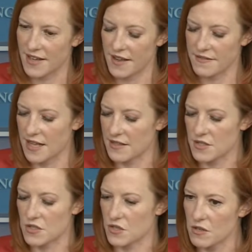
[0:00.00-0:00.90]
and that's
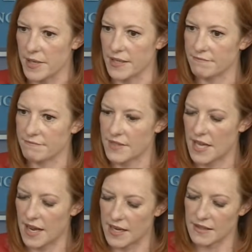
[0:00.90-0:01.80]
disturbing,
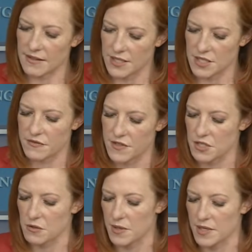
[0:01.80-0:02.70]
that any elected
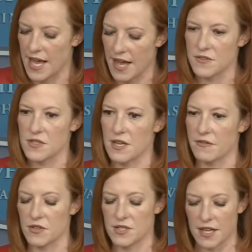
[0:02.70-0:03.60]
official would have to
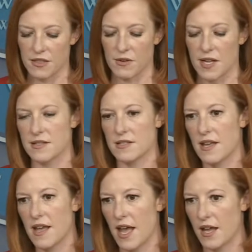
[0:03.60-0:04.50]
suffer death threats
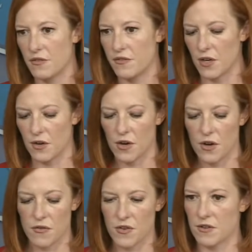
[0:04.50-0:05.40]
and fear
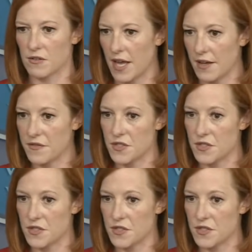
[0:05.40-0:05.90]
for their life.